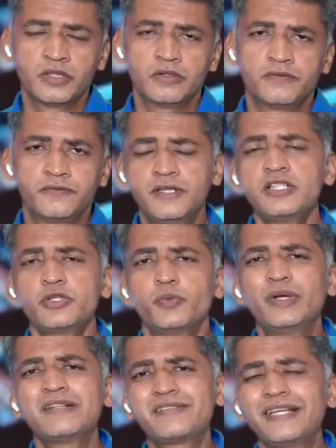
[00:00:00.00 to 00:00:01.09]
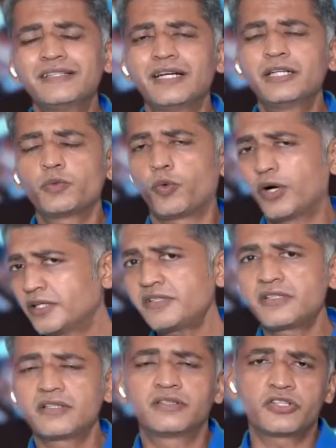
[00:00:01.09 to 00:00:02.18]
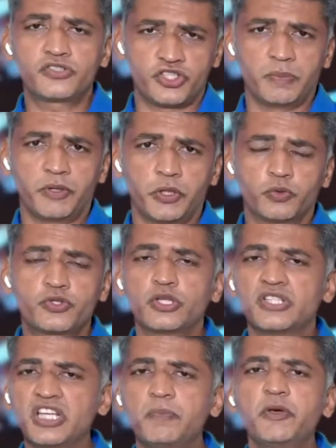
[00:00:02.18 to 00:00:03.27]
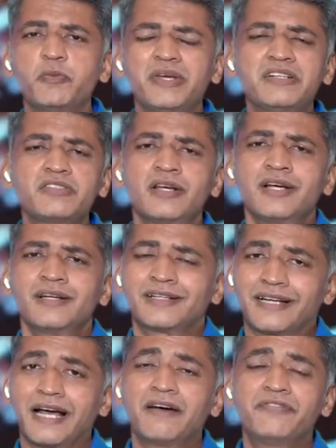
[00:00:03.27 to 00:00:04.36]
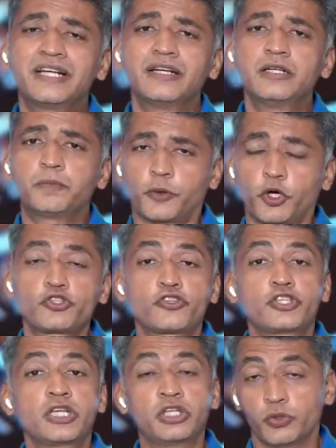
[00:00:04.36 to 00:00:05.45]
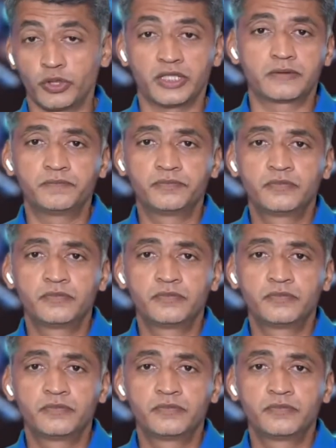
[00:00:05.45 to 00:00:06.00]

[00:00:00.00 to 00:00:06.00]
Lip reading: First, we'll see that what is this GPU. So GPU means graphical processing unit.